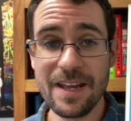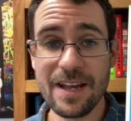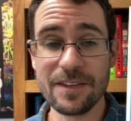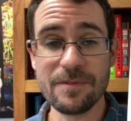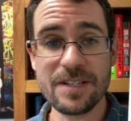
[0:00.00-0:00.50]

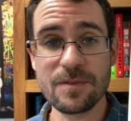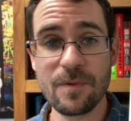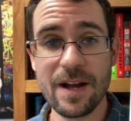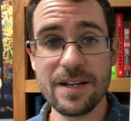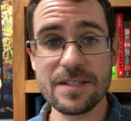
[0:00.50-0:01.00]
And the reason
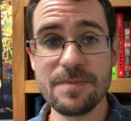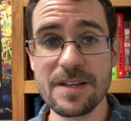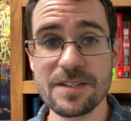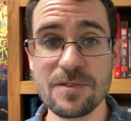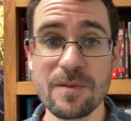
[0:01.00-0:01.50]
why is
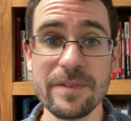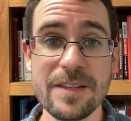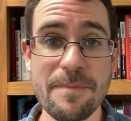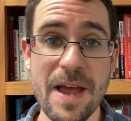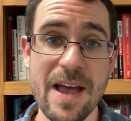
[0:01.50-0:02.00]
because normally in
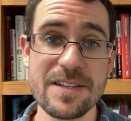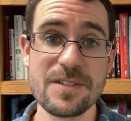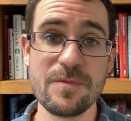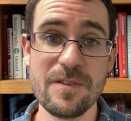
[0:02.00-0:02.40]
the past,